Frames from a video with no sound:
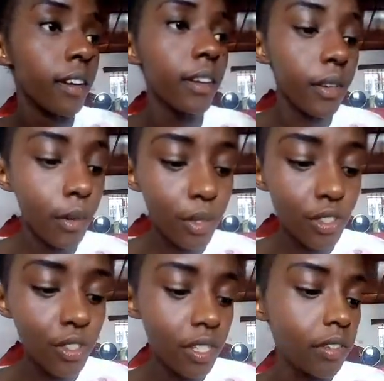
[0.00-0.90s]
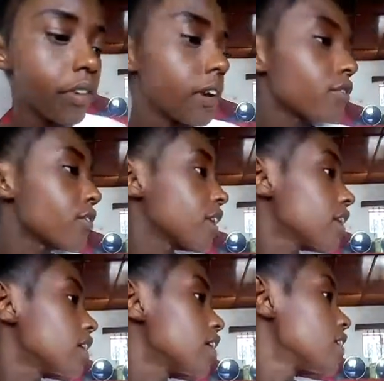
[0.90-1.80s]
Now I want to see if I've
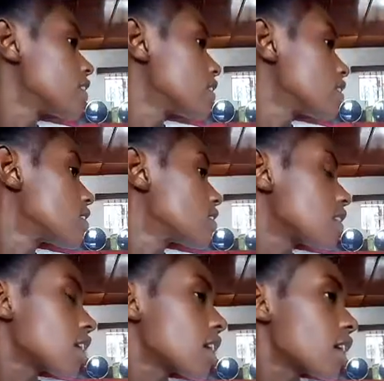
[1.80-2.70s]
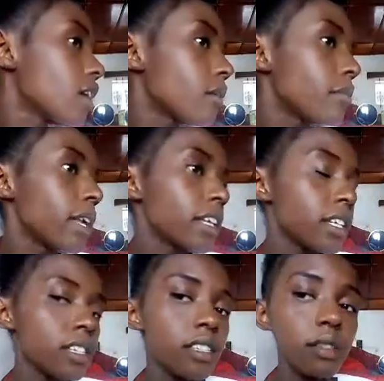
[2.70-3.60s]
really
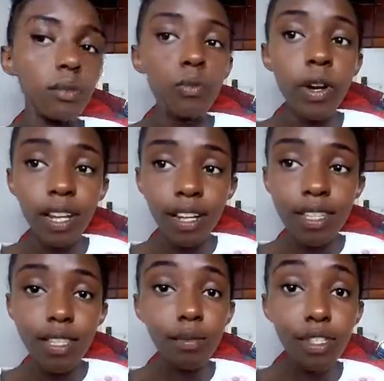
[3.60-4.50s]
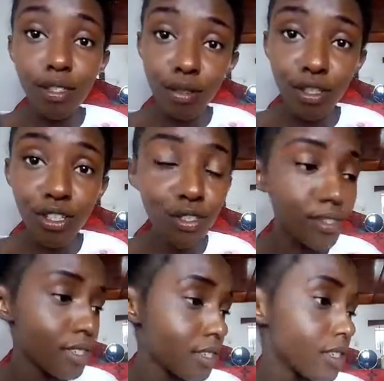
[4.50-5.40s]
blended it in well, so I'm just going to
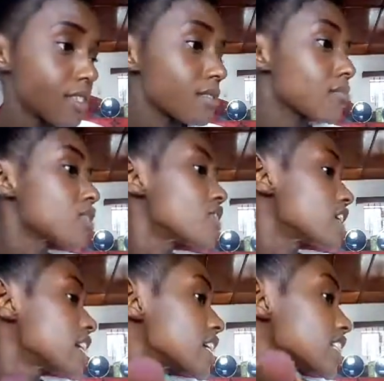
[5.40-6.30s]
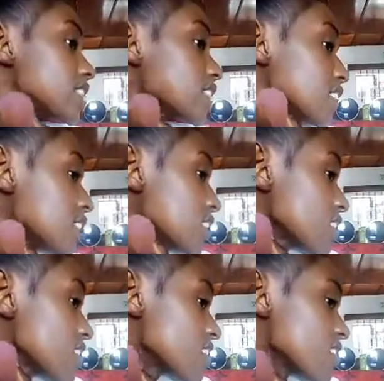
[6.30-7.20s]
use this mirror here
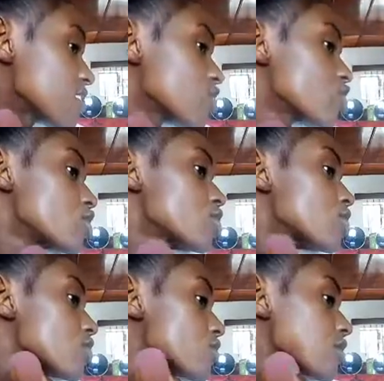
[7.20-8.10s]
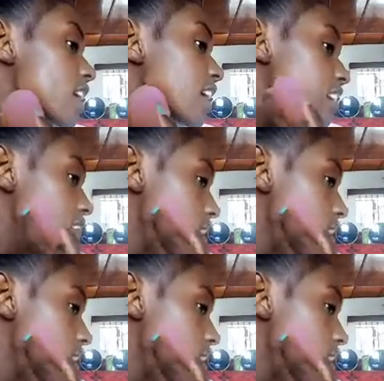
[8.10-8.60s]
just to do that.